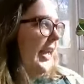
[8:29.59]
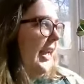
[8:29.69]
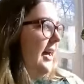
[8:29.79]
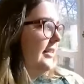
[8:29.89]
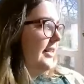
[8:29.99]

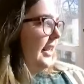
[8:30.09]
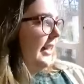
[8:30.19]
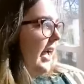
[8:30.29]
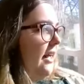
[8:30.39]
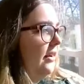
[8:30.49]
And
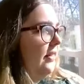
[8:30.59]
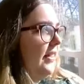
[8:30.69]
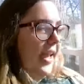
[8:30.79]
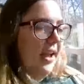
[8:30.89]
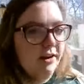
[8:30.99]

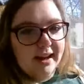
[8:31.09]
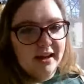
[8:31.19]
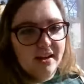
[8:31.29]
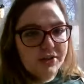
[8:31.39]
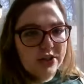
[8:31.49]
again, they are
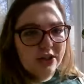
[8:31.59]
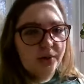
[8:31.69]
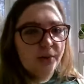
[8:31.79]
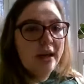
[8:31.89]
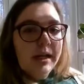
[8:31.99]
native
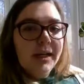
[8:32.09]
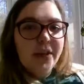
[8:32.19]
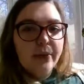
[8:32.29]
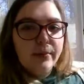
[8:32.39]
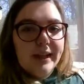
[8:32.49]
to
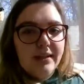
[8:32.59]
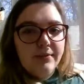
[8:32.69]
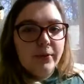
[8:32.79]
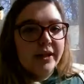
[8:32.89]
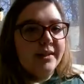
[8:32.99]
the
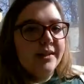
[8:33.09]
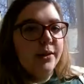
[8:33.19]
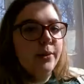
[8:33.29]
rainforest.